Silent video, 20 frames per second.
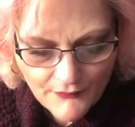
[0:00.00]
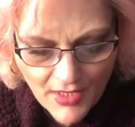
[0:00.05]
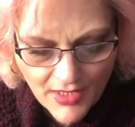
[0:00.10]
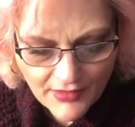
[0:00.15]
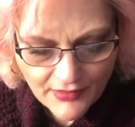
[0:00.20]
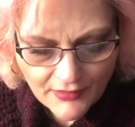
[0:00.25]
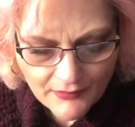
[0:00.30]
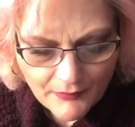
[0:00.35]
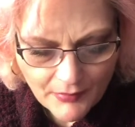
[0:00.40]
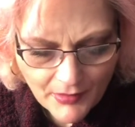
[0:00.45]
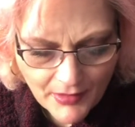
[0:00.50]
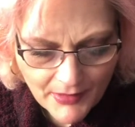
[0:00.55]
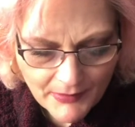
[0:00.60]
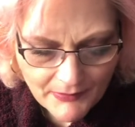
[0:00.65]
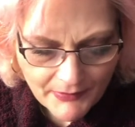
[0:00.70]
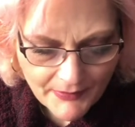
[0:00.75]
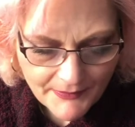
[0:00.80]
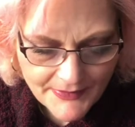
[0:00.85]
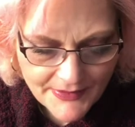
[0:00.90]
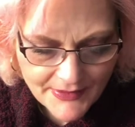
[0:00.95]
And you can buy
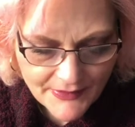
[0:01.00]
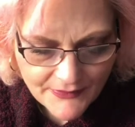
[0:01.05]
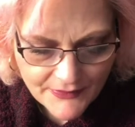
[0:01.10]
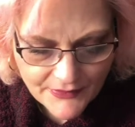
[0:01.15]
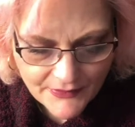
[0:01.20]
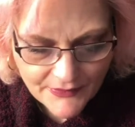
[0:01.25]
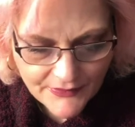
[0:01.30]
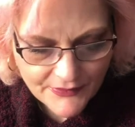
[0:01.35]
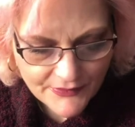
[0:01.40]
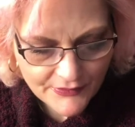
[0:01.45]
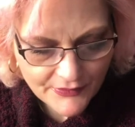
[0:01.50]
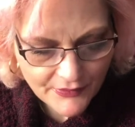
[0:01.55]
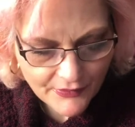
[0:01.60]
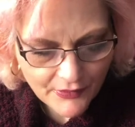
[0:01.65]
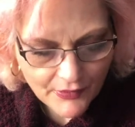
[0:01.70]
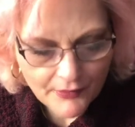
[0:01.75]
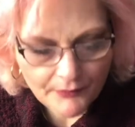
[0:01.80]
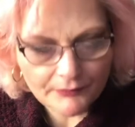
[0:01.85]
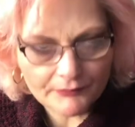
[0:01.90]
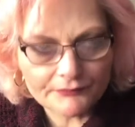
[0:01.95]
them at
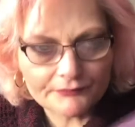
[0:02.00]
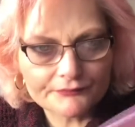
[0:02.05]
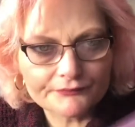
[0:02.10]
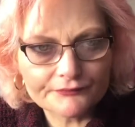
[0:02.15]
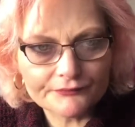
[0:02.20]
sosusan.com.